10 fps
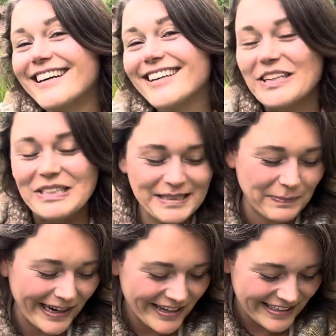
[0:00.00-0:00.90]

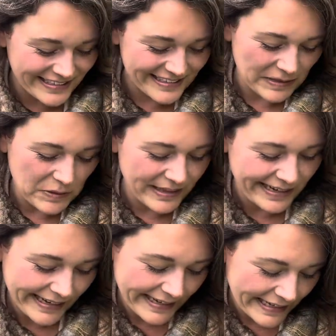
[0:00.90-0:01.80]
conspired it so that
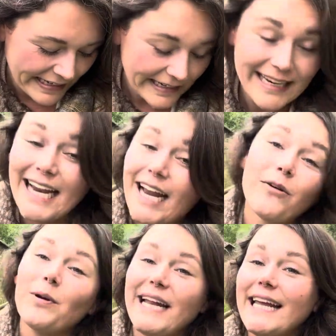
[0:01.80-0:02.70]
I
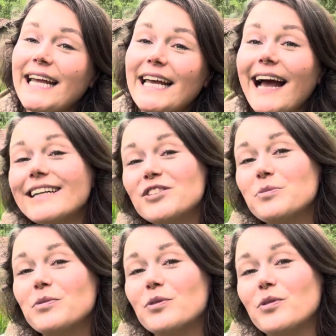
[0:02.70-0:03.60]
really had to
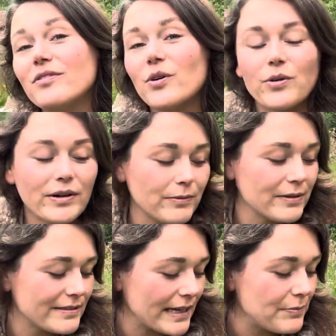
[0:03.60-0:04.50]
move, or it
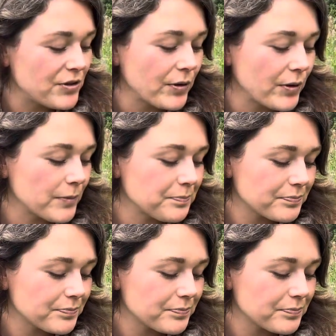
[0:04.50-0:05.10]
was time to go.